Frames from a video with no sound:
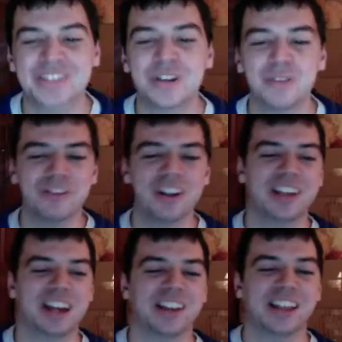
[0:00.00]
so
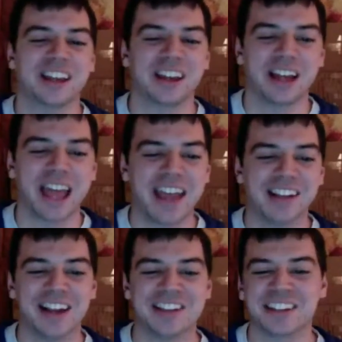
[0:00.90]
funny kind of like
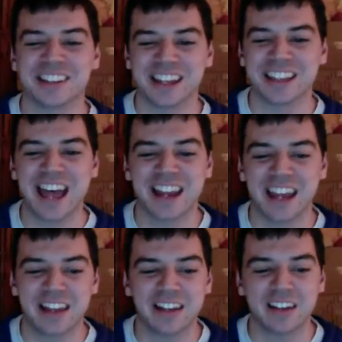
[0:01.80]
analyzing it like
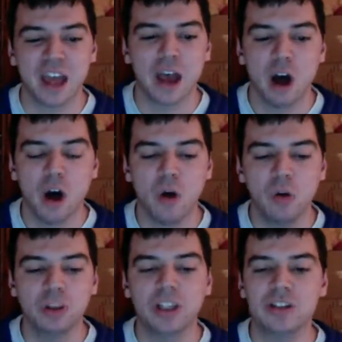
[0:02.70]
that. And
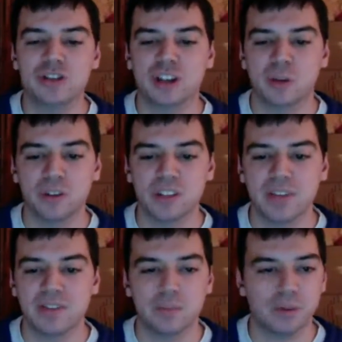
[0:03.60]
holy shit,
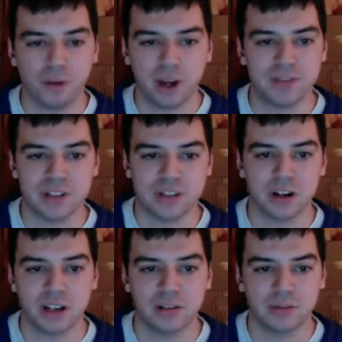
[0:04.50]
before I even
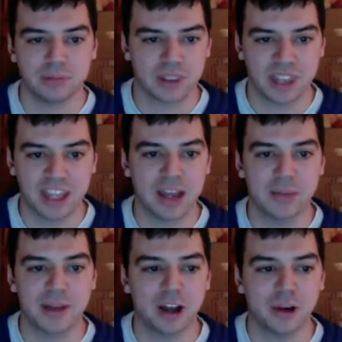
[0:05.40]
started thinking
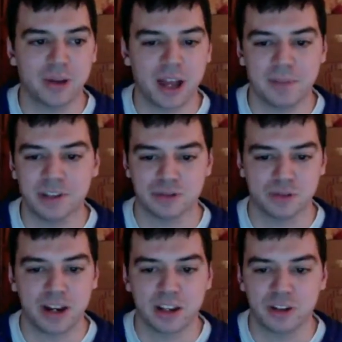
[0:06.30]
about going up and just
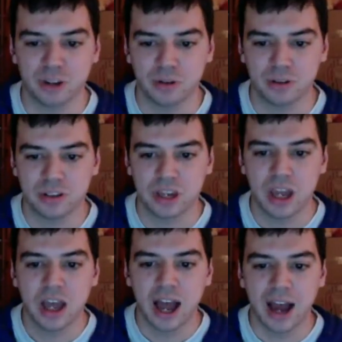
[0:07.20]
writing jokes,
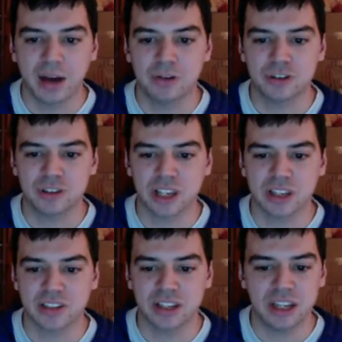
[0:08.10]
I would just
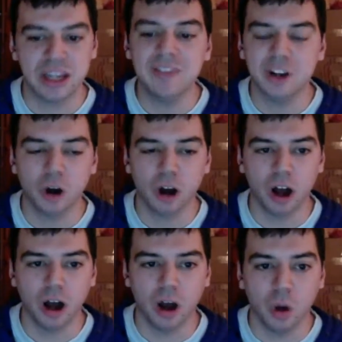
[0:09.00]
like see even
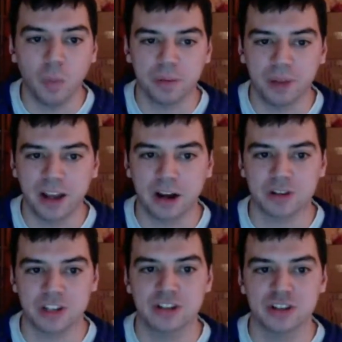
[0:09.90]
open
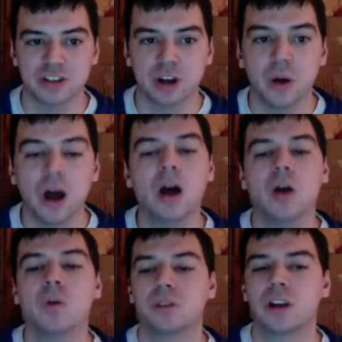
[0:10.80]
micers and just go,
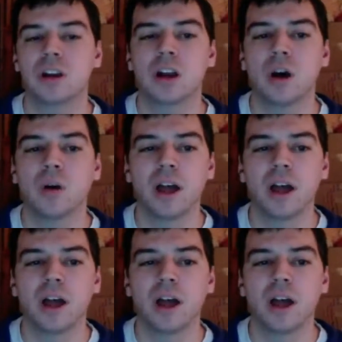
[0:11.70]
oh, no,